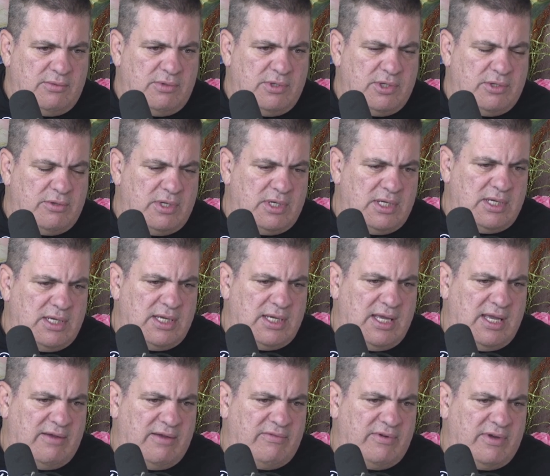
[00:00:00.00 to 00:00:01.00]
We're going to
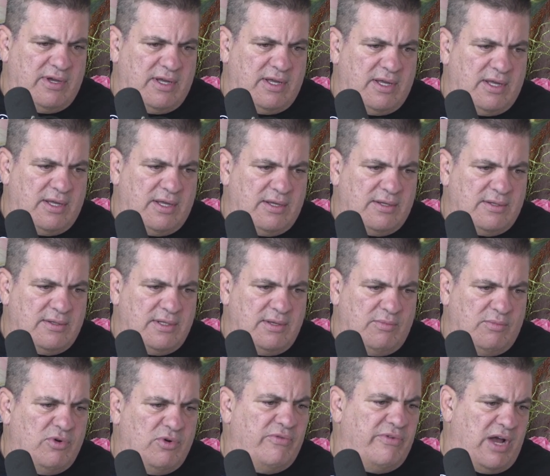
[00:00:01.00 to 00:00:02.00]
have
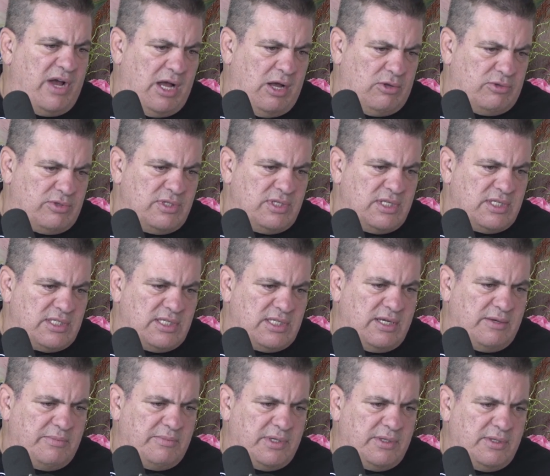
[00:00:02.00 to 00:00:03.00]
the movie out in
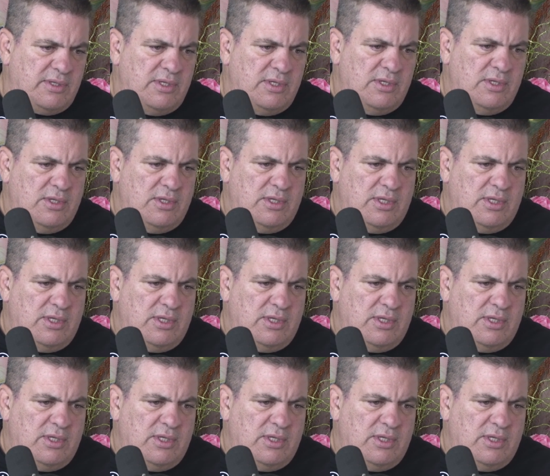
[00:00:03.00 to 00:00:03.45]
December.